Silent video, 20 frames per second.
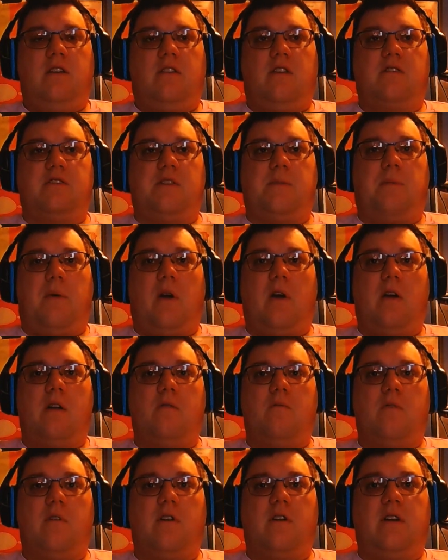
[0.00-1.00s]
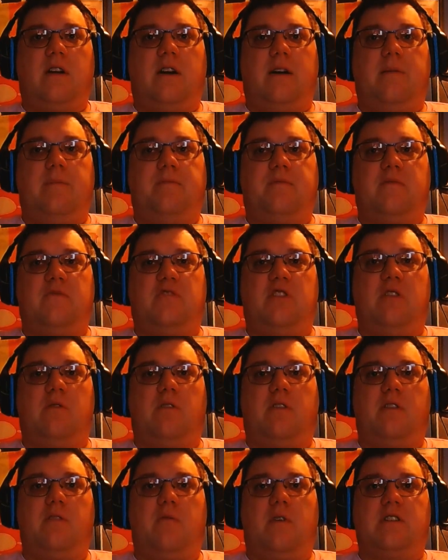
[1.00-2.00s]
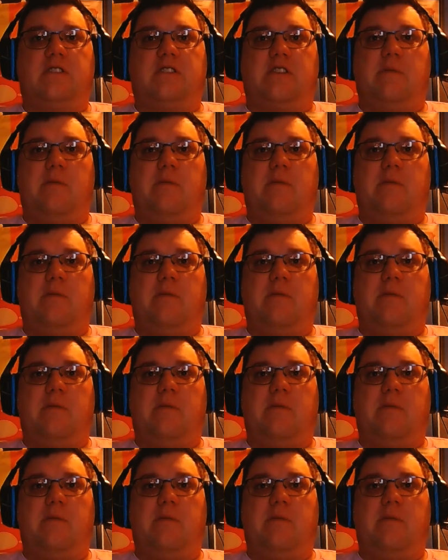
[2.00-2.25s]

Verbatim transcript: there's a part where she really wants